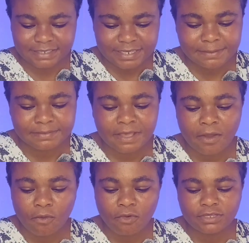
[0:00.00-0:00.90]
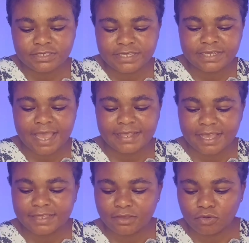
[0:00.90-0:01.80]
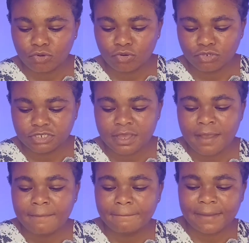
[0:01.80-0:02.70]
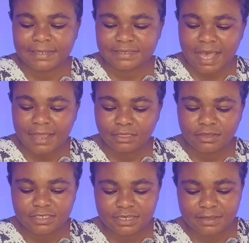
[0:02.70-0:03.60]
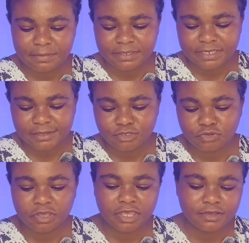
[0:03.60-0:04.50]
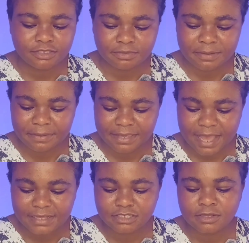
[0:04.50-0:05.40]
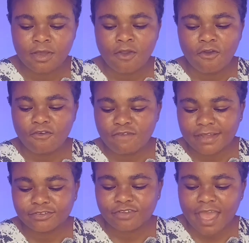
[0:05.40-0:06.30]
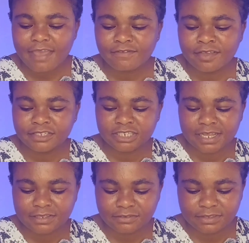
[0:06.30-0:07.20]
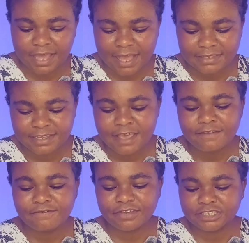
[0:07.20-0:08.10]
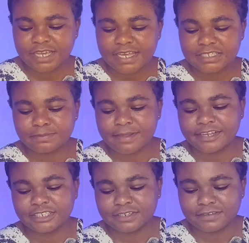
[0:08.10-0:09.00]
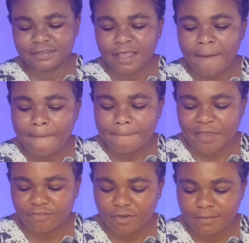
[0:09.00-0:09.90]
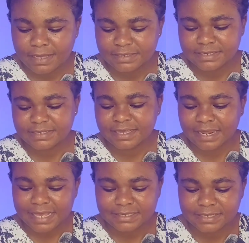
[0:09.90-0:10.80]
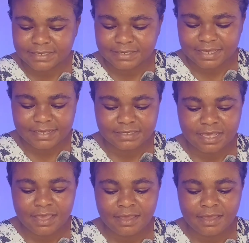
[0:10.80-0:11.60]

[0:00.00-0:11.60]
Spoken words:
tips: content ideas include but are not limited to cute baby dance, overdrive, channel dance, facial expression performances, classic scenes,